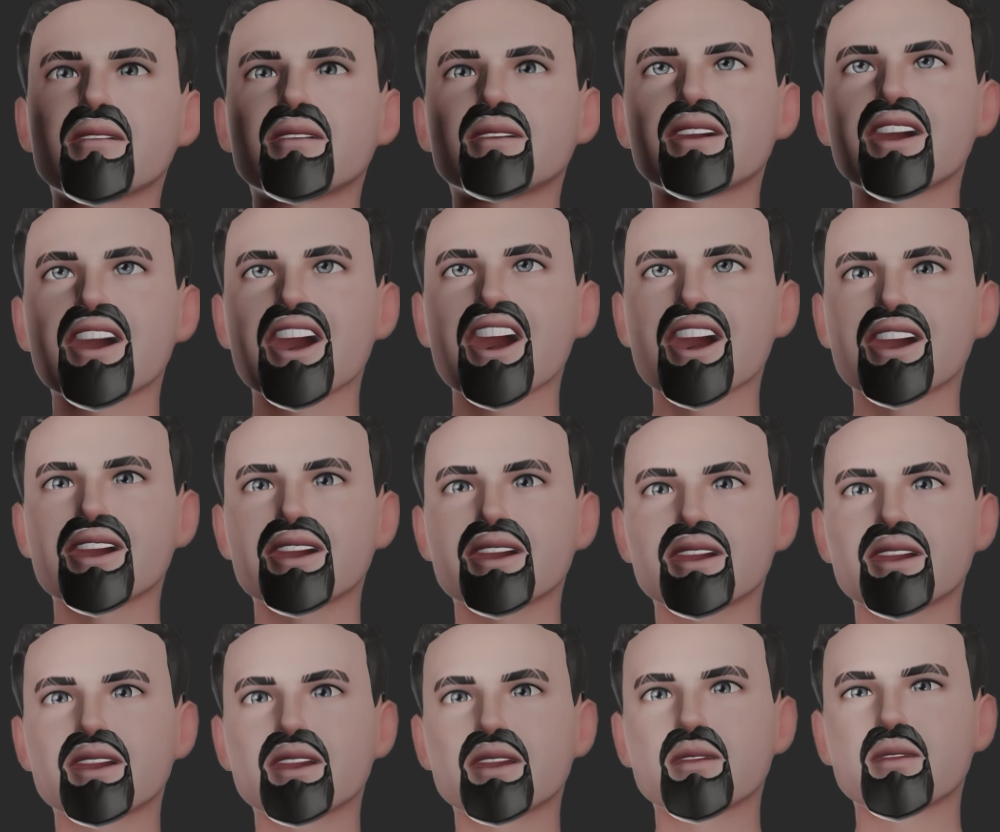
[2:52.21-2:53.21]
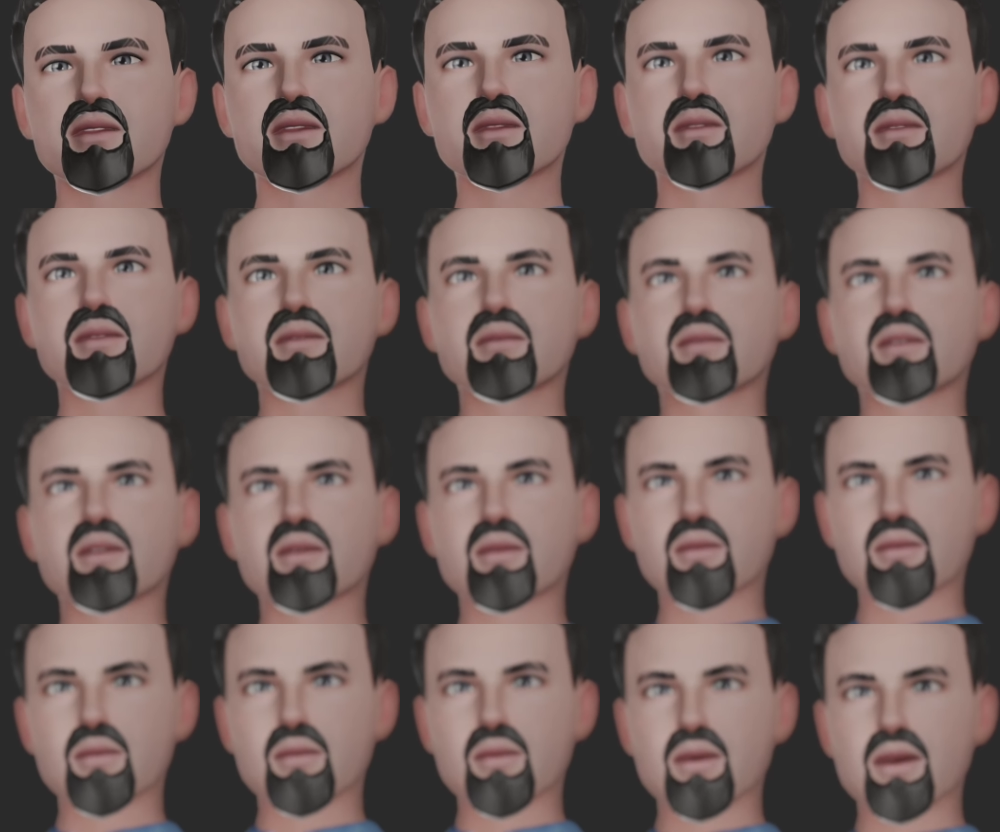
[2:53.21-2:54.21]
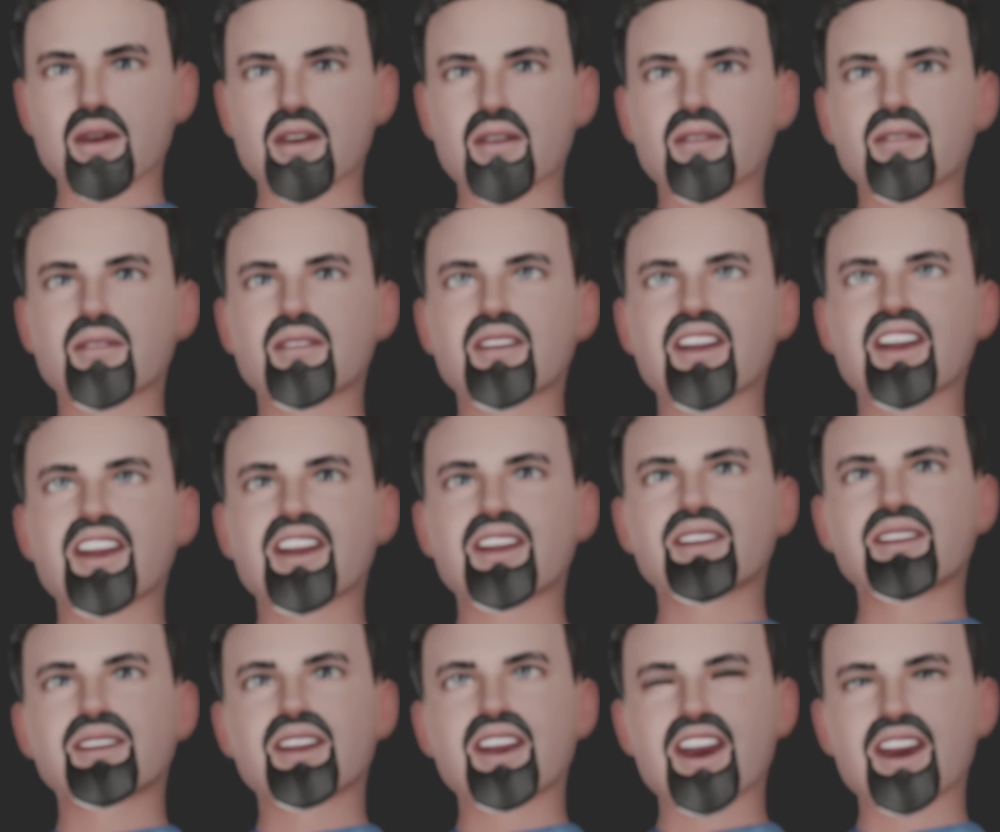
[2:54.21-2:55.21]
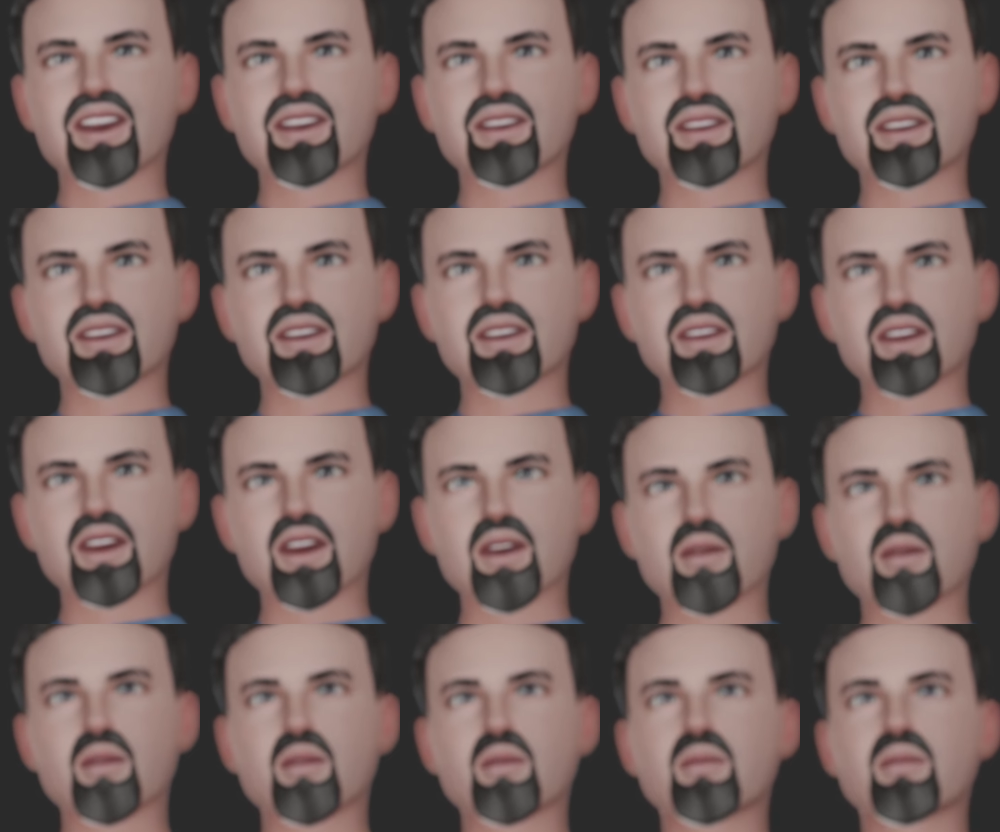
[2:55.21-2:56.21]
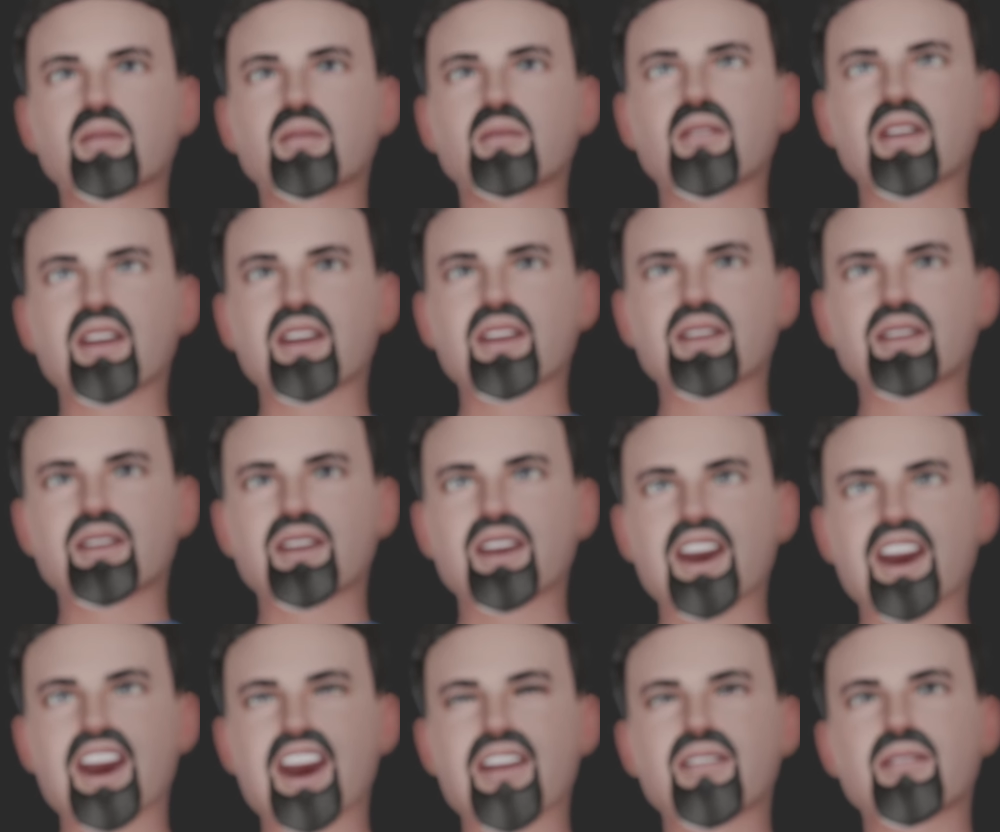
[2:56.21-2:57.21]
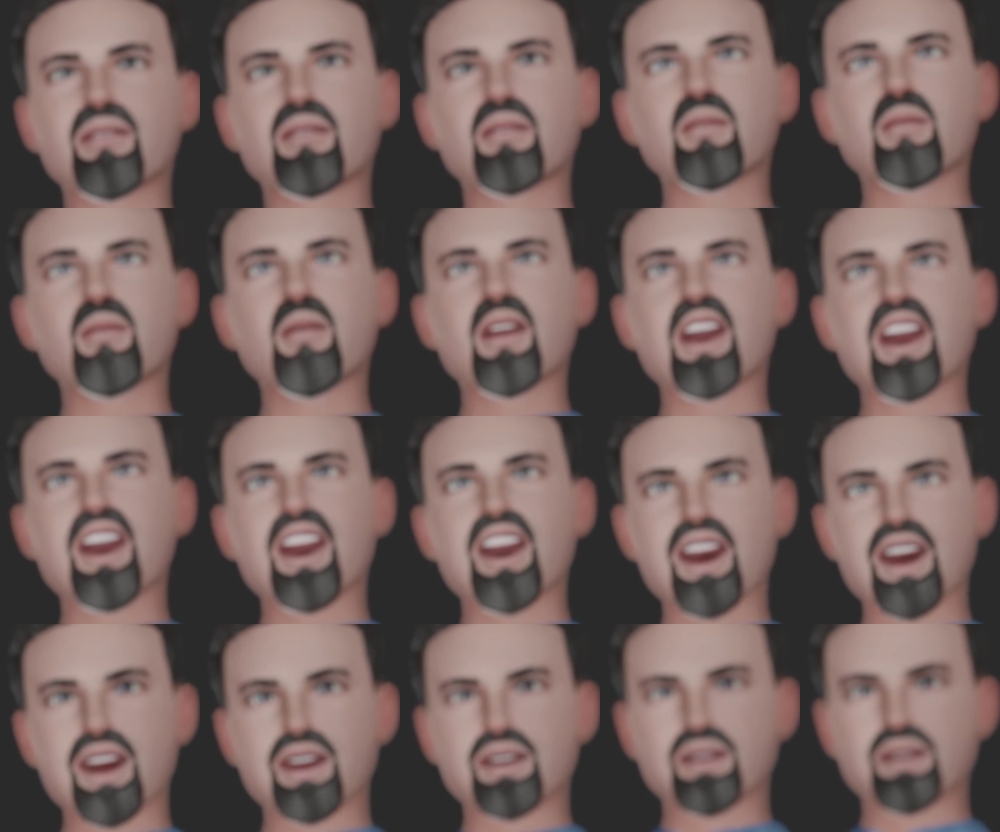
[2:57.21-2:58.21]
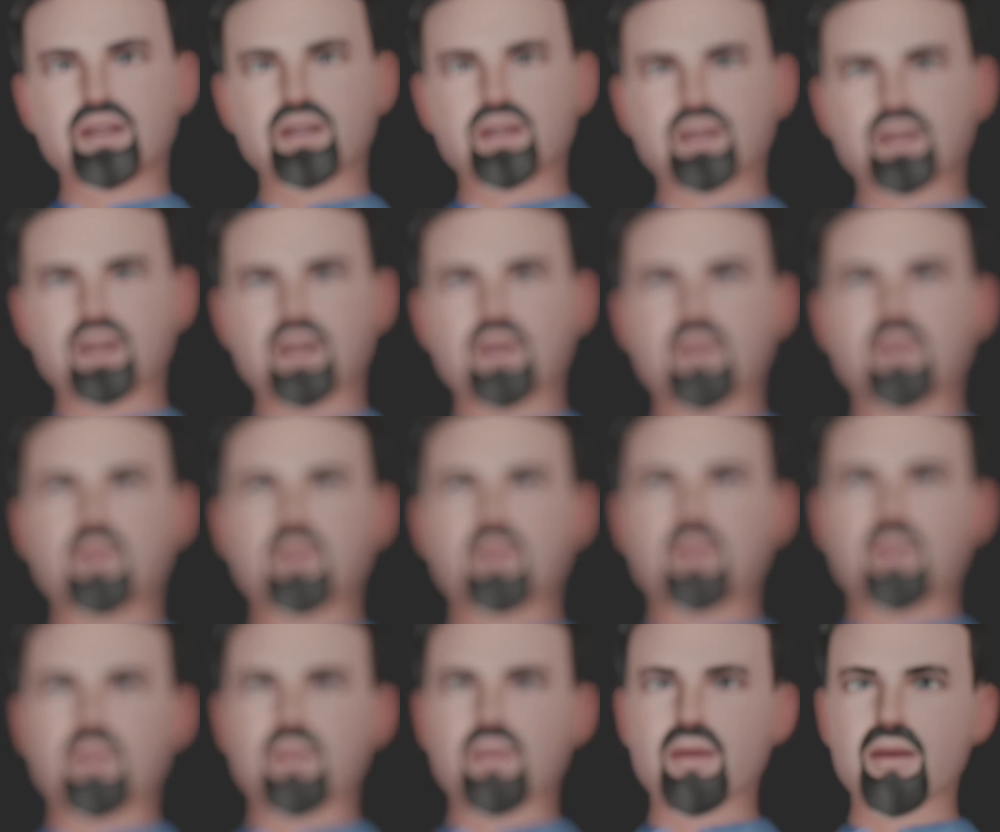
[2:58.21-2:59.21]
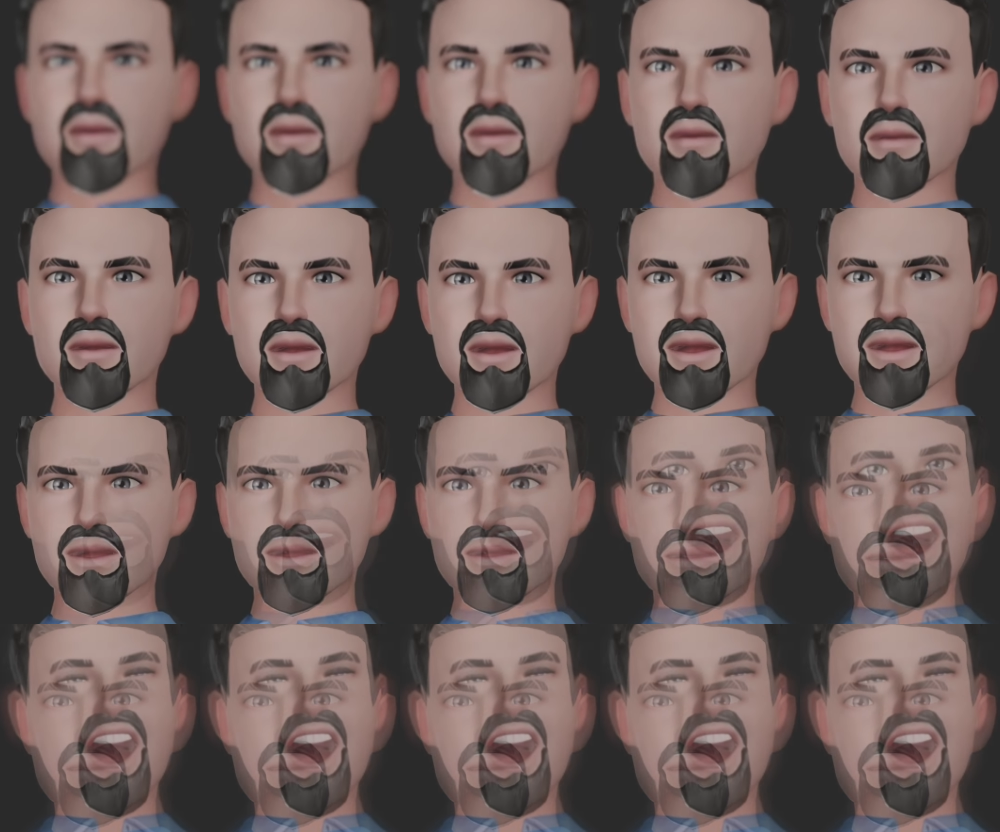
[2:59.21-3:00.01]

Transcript: This axis will be blue, the x-axis will be red, and the y-axis will be green.